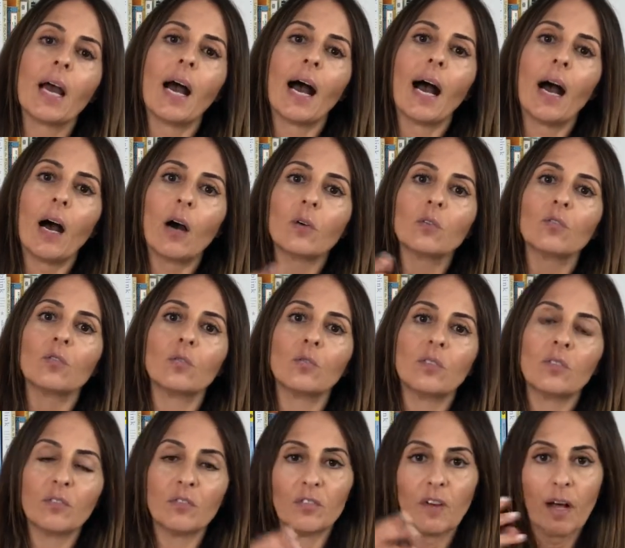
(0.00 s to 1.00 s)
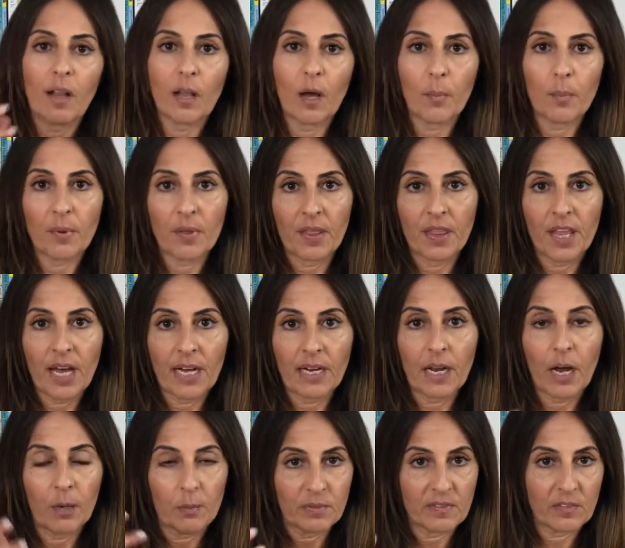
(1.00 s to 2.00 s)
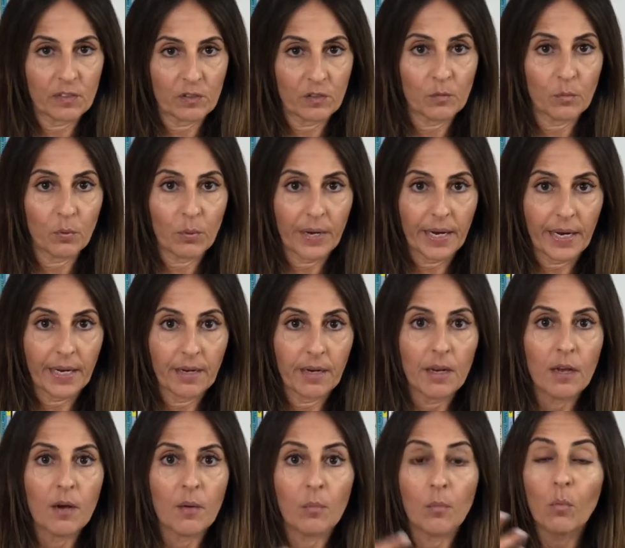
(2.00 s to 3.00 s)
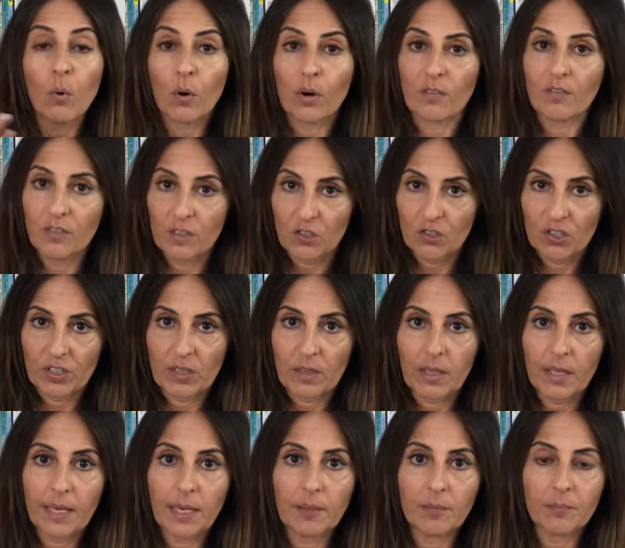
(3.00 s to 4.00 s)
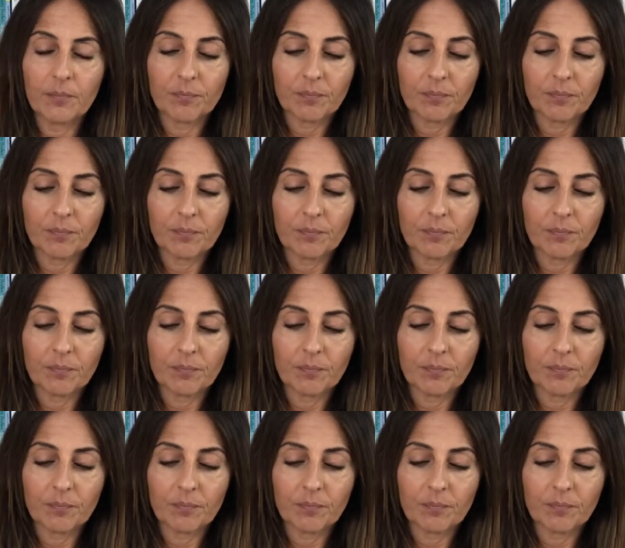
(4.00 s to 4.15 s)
how to develop that upstairs brain more efficiently.